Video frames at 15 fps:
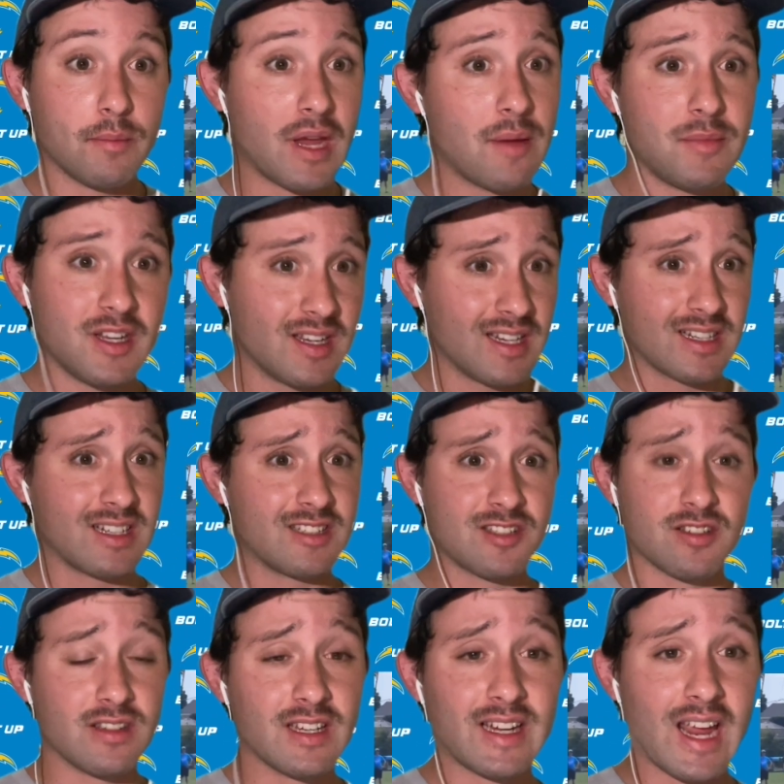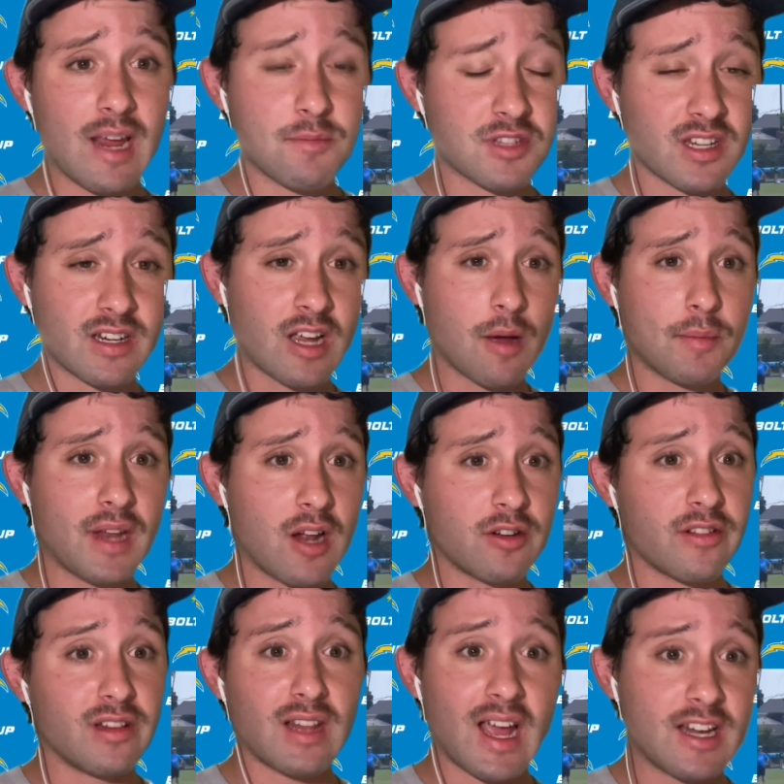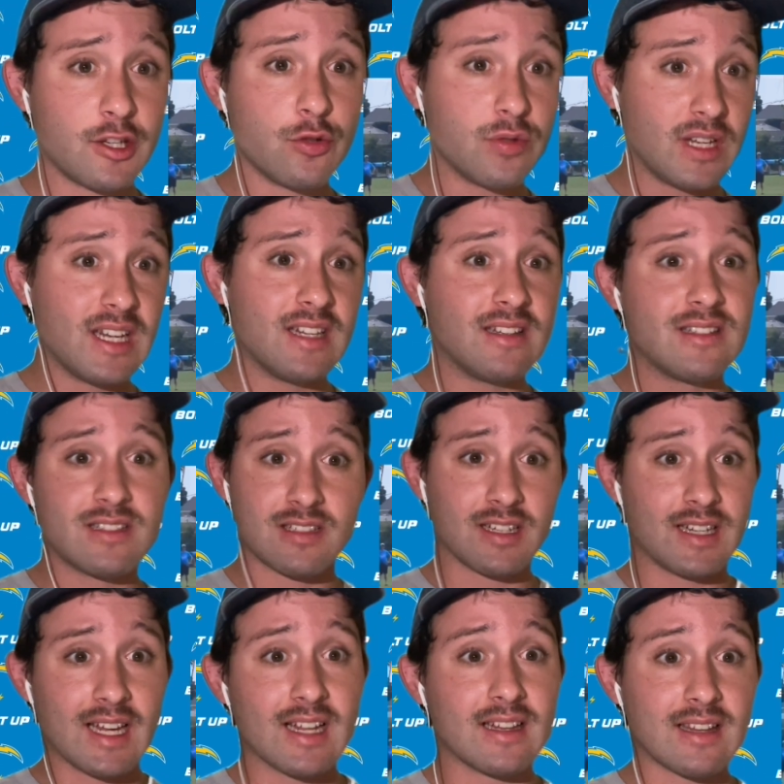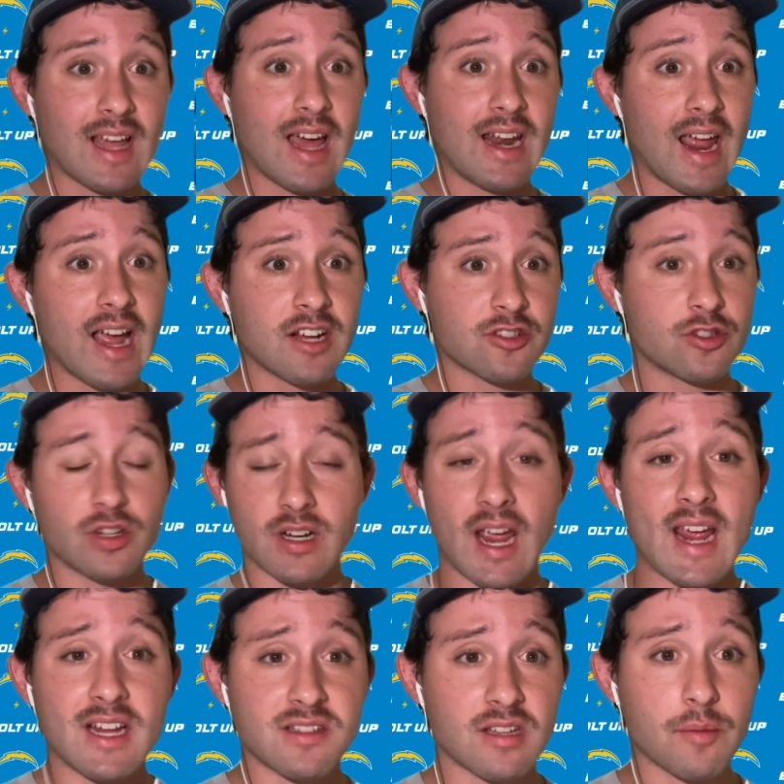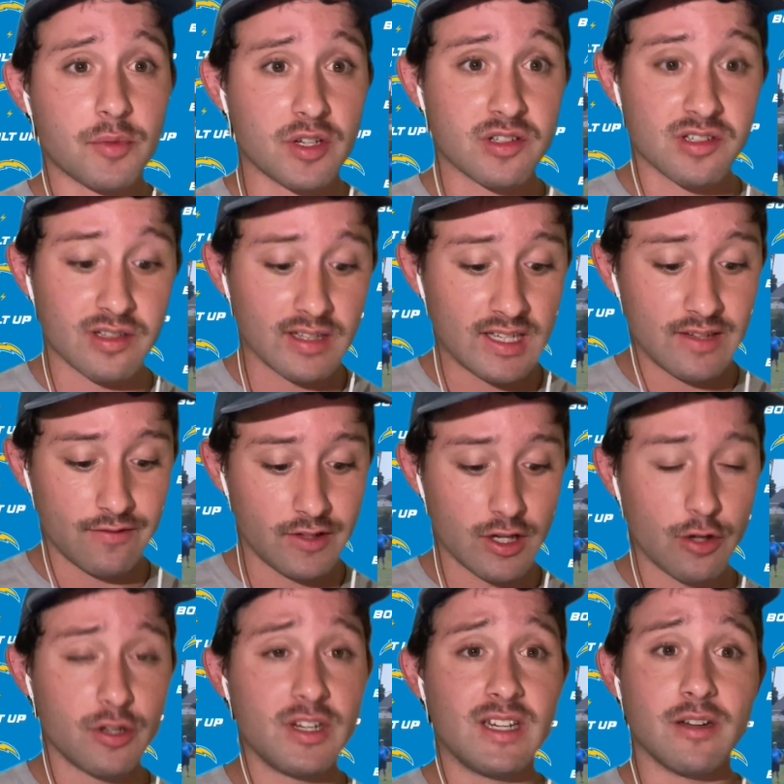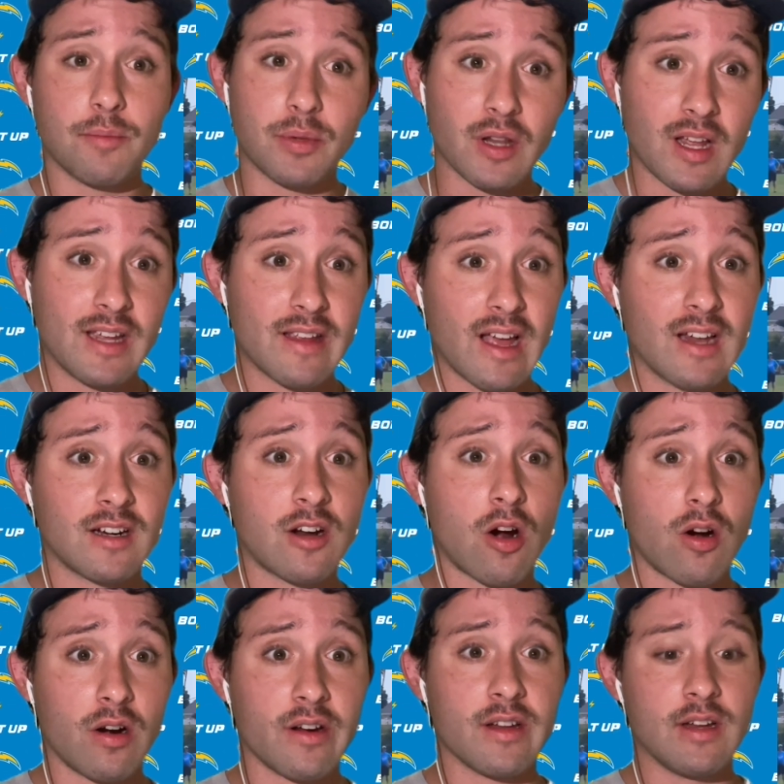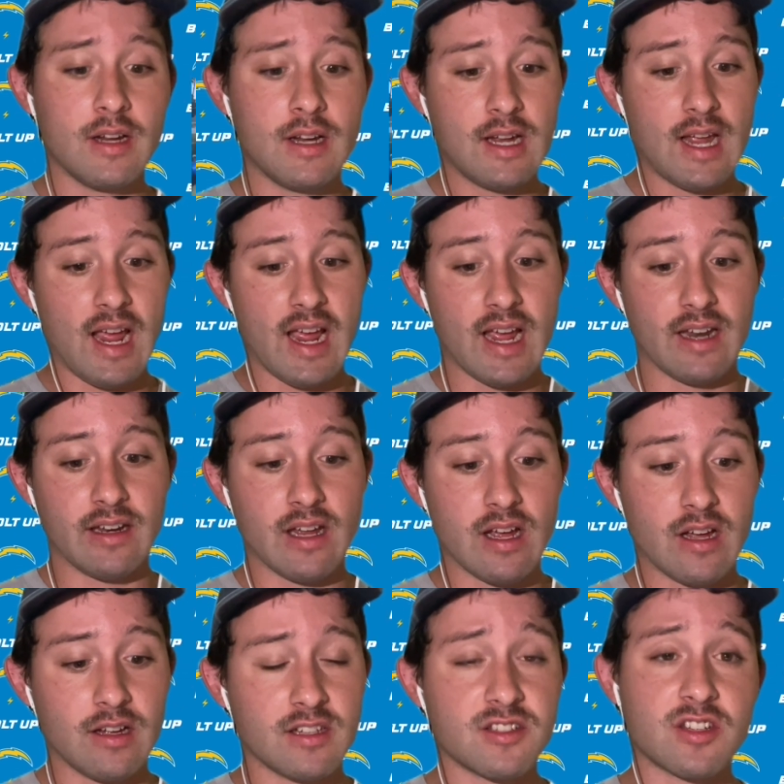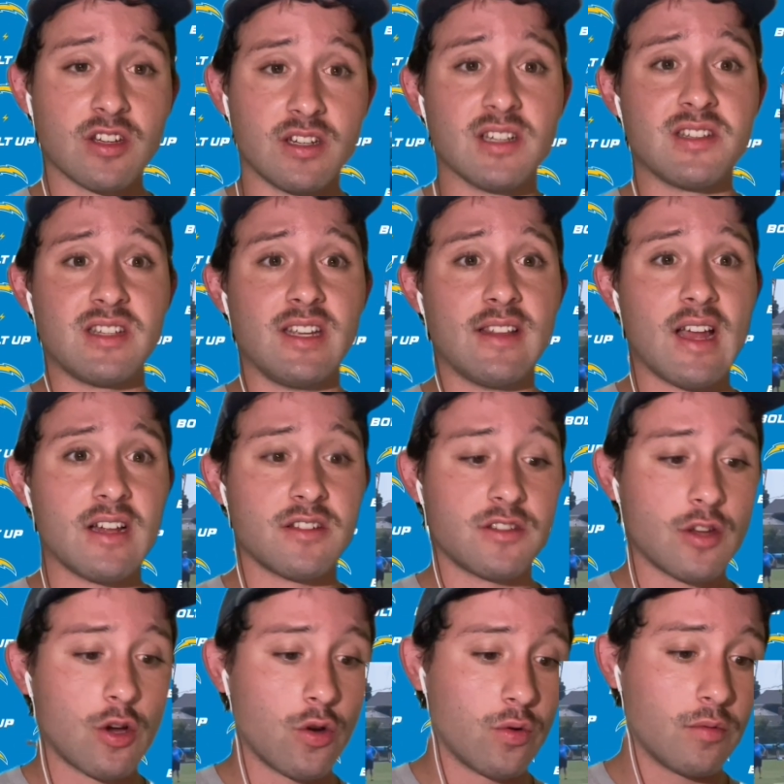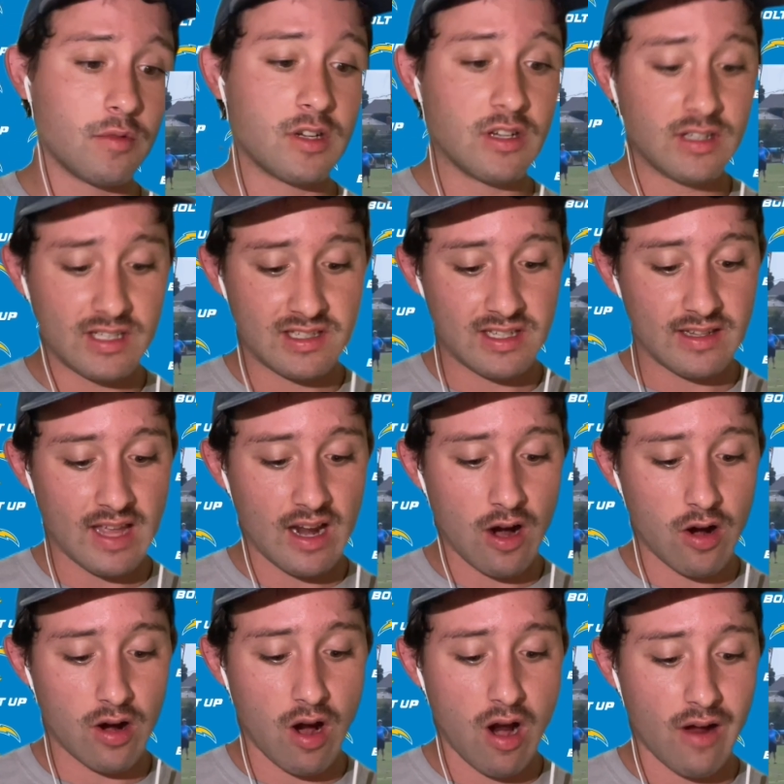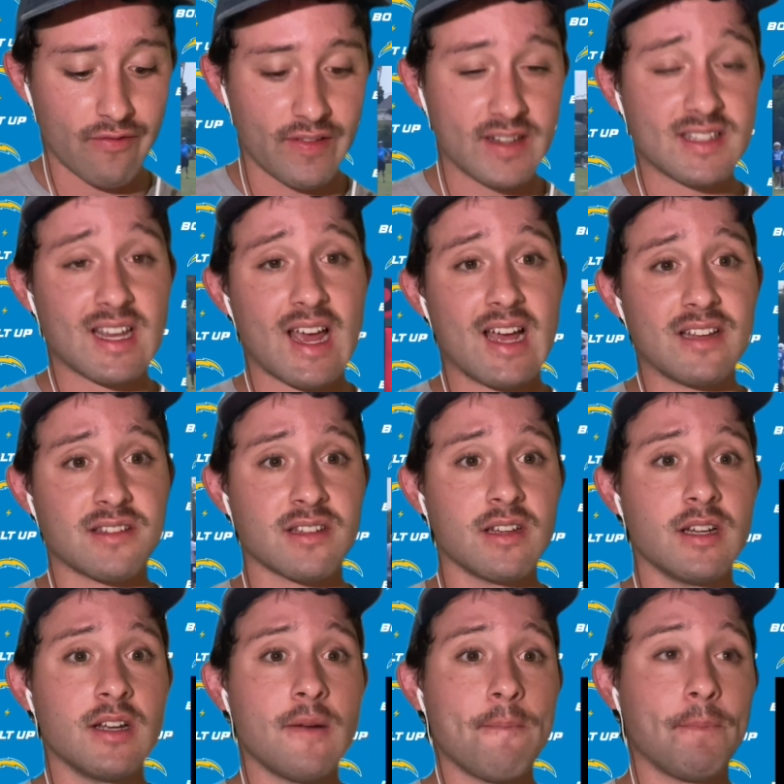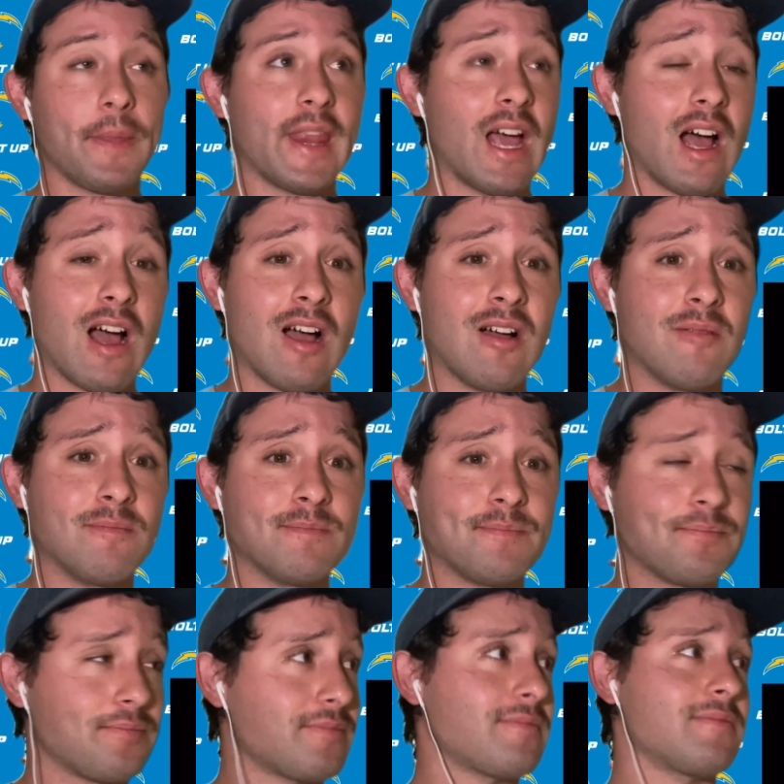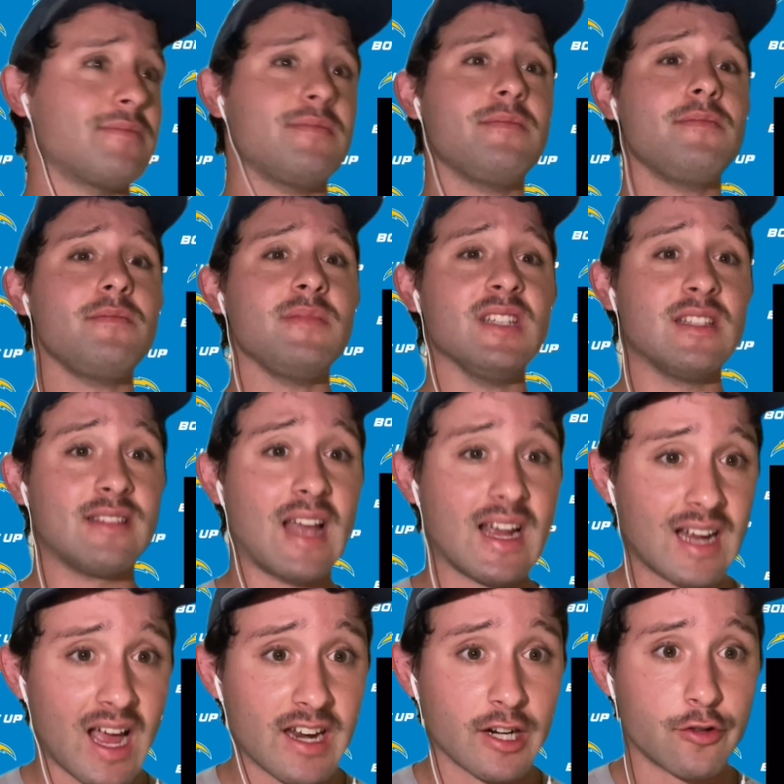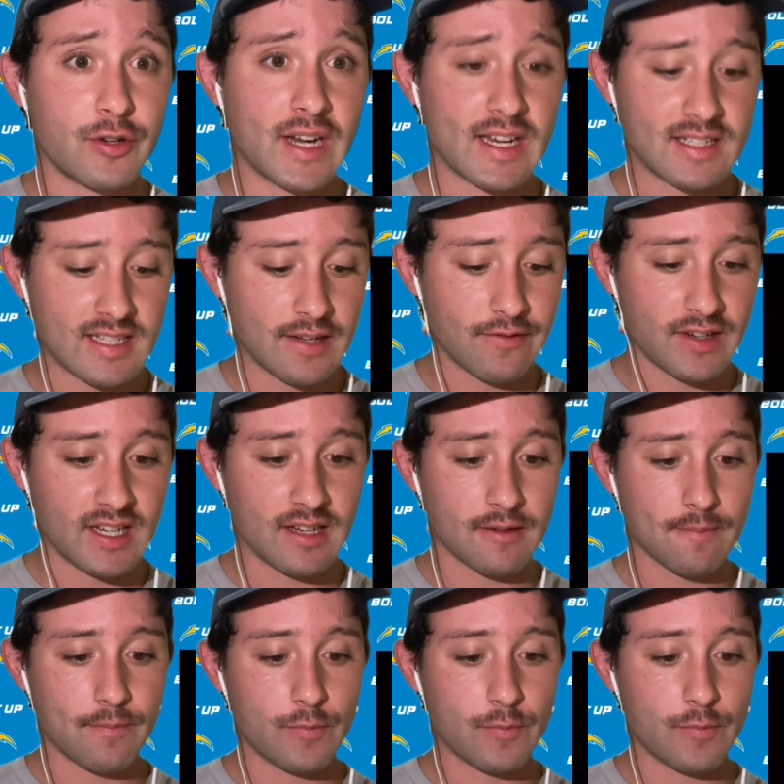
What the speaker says: Maybe the game's going to come down to the line. You need to get that extra ace up your sleeve. You need to play that card, and it's good to see that. So good to see that our offense has that kind of creativity.